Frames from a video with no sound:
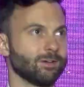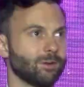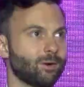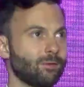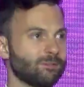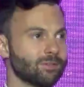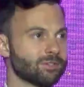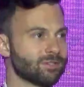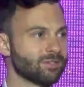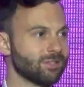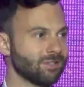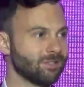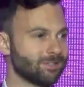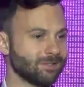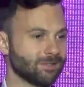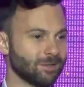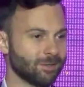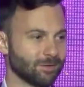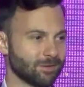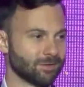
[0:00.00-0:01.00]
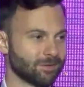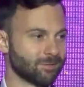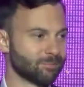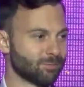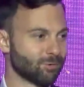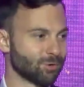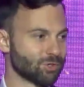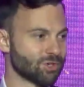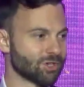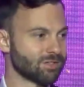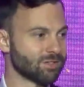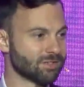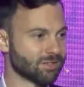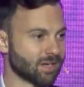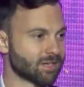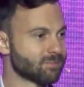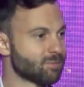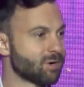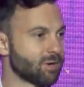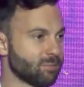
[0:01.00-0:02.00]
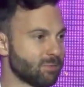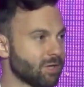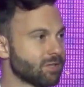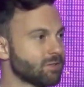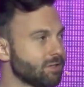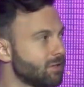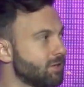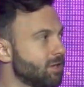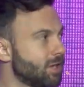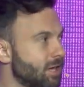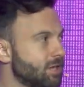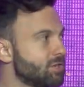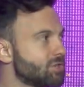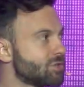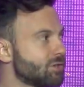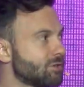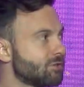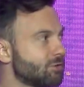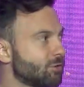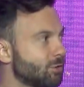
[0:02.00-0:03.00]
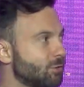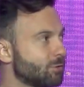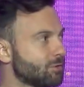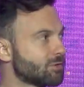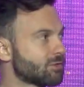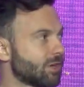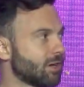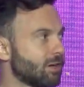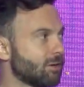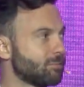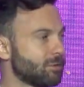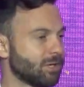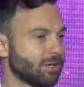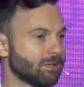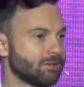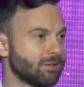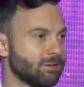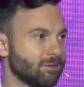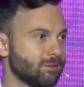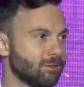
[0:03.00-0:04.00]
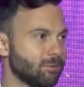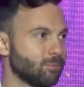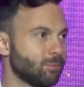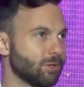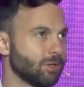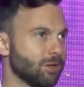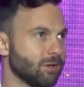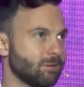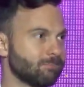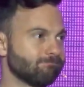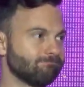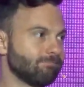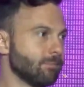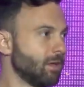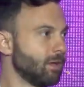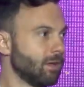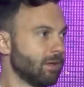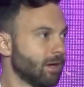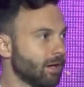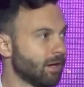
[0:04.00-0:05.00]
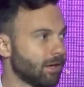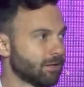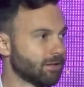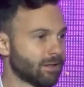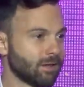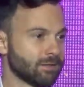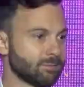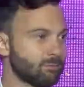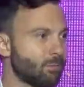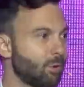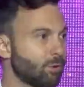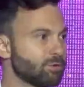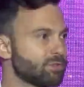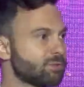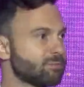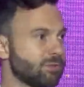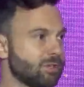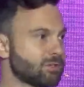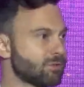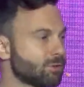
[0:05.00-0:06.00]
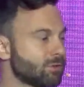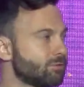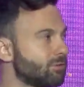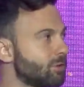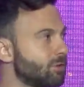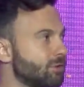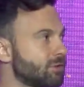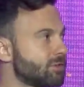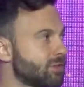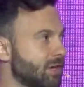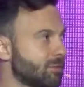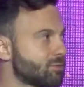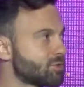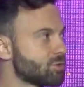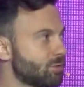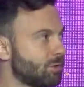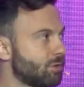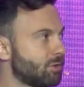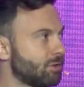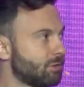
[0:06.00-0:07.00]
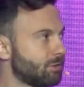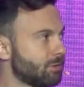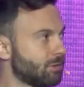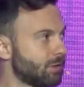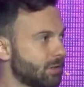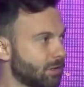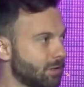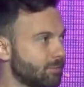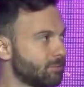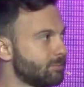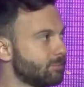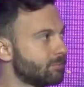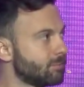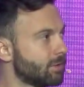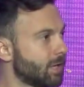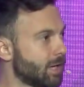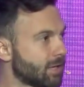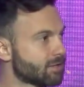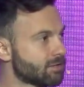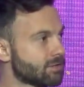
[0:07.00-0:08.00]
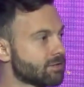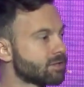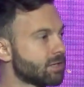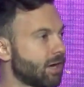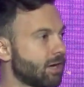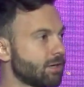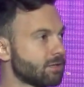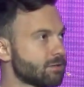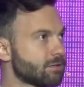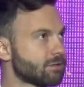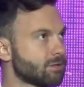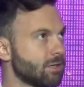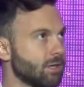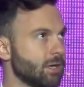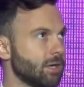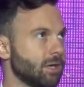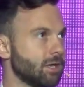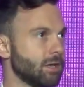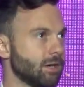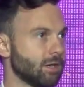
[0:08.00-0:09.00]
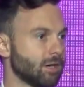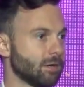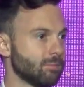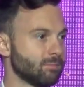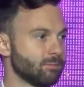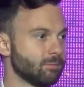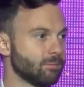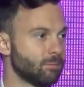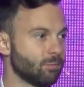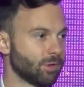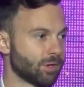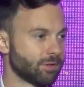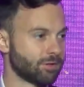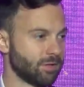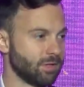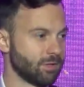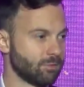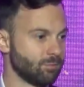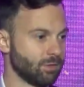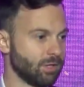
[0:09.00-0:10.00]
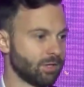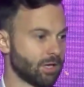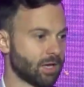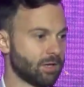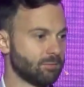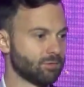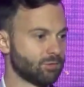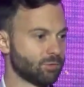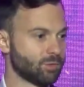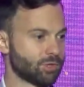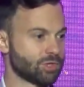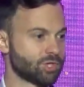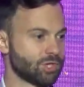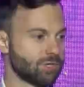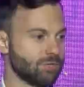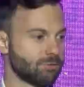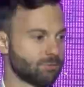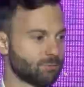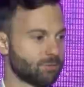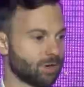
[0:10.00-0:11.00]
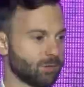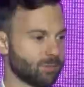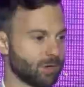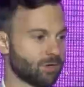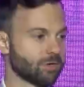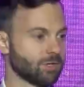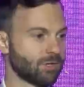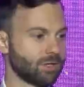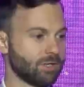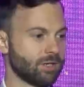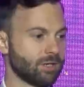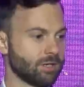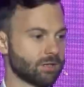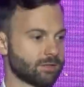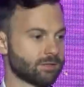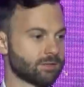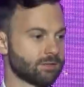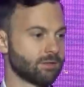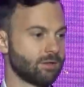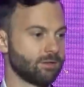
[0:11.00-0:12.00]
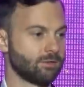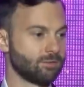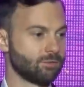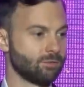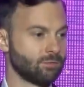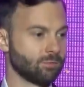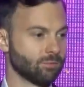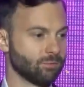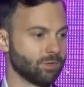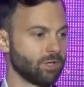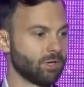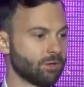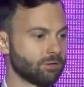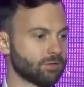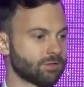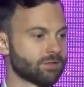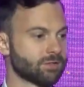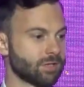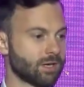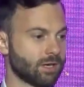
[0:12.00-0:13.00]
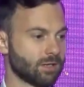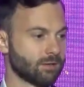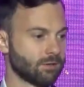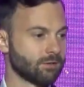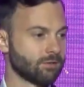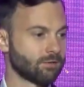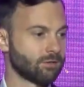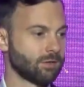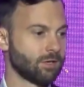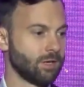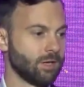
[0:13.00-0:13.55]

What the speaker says: obviously the project is experimental in nature, so scalability will at most be sort of a conceptual exercise. What I think we aim to achieve primarily is to really understand